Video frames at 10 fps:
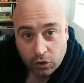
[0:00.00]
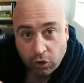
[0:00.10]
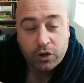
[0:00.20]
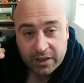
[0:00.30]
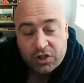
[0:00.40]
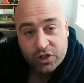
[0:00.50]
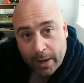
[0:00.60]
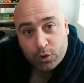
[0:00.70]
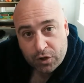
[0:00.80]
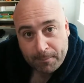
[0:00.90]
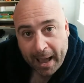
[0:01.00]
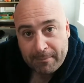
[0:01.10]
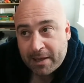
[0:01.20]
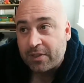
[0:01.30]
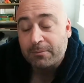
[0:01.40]
learning this language with a
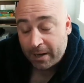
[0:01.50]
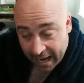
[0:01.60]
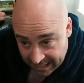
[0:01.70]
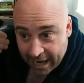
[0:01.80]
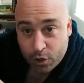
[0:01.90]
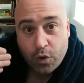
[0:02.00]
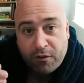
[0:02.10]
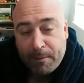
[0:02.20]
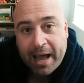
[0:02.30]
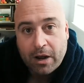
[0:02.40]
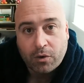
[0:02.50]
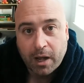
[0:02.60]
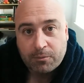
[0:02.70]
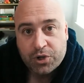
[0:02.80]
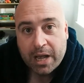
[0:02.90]
bad method, and now you have bad
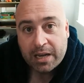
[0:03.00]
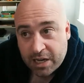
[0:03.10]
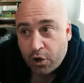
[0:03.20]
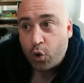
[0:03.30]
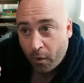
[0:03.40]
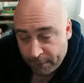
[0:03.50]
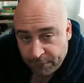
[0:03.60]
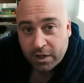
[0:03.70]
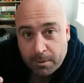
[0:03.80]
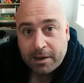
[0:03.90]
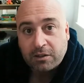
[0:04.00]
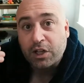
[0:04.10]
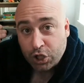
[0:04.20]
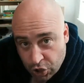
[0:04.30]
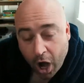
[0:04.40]
outcomes. Now you are
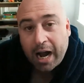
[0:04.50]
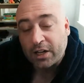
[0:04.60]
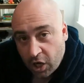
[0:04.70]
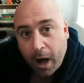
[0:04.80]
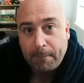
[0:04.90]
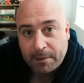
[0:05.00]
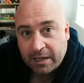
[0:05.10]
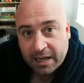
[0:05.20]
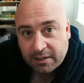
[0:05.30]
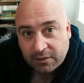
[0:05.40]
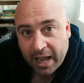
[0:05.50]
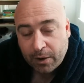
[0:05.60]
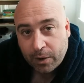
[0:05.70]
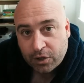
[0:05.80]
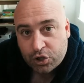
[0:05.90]
fundamentally not competent in the
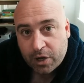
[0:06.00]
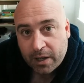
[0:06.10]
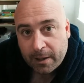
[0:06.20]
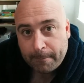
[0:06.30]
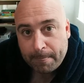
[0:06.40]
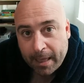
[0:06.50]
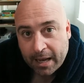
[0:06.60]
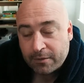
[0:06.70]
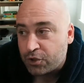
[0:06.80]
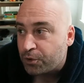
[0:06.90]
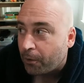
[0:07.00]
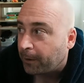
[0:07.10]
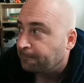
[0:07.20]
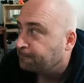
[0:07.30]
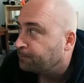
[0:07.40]
language. End of story.